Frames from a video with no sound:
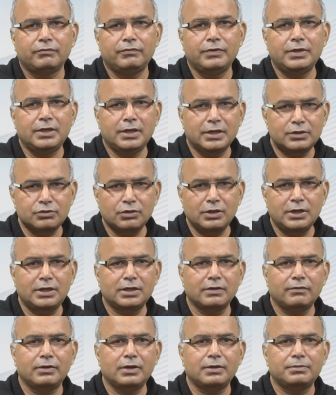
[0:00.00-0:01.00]
we naturally
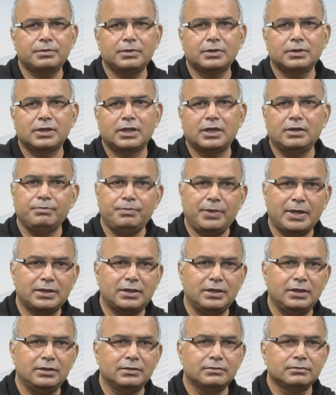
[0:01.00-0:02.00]
develop
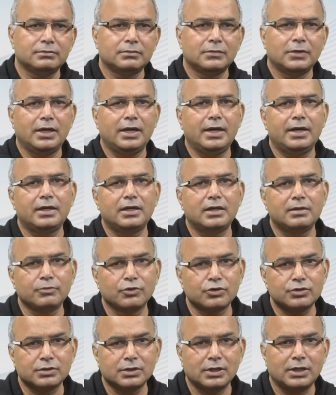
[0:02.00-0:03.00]
empathy and
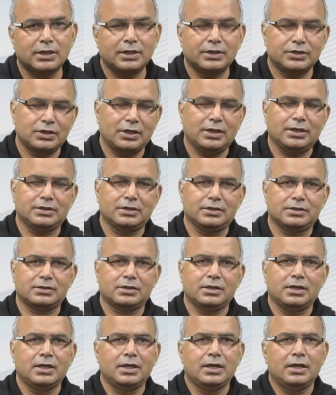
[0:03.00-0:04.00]
emotional intelligence,
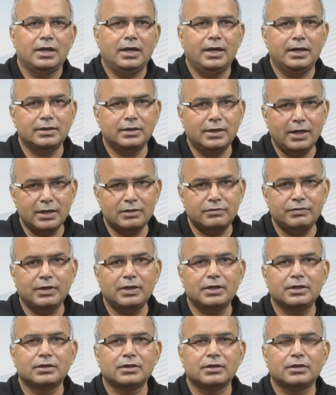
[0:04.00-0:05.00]
and that
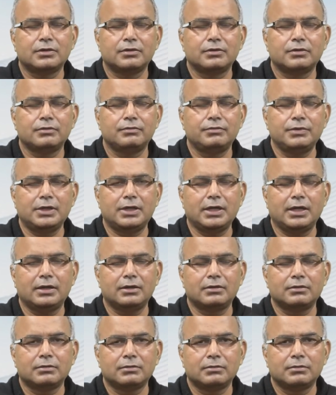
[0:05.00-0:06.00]
way we
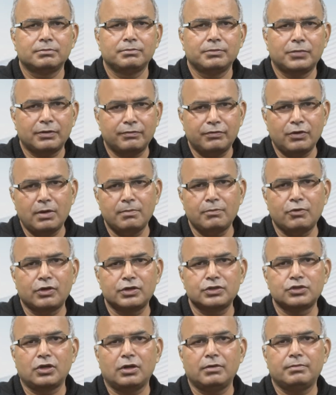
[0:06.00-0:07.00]
can perform our
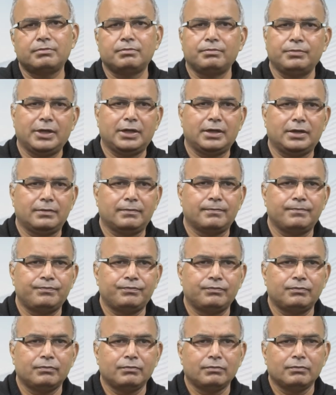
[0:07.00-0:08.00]
job better.
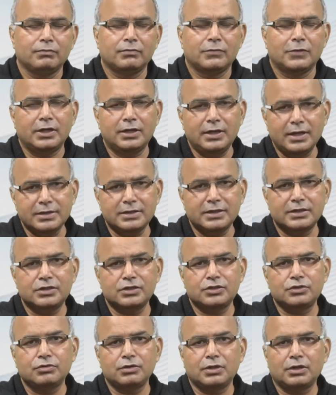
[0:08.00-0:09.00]
The next
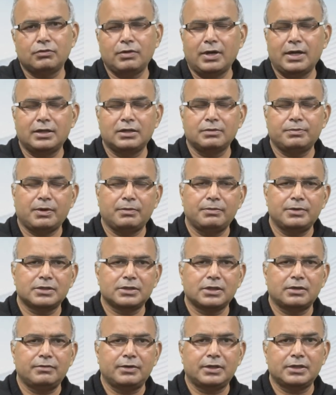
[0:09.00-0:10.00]
attitude required in the public
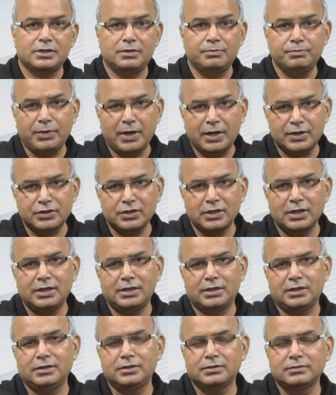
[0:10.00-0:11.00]
servant is
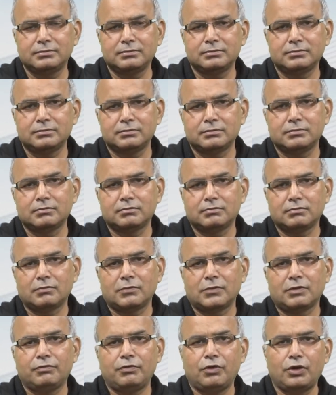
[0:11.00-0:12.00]
impartiality.
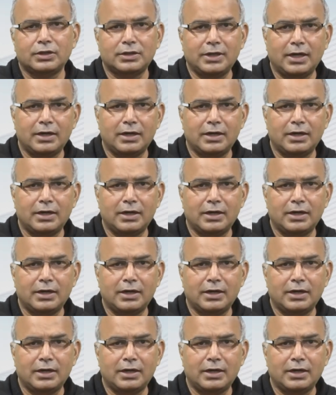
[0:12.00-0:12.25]
For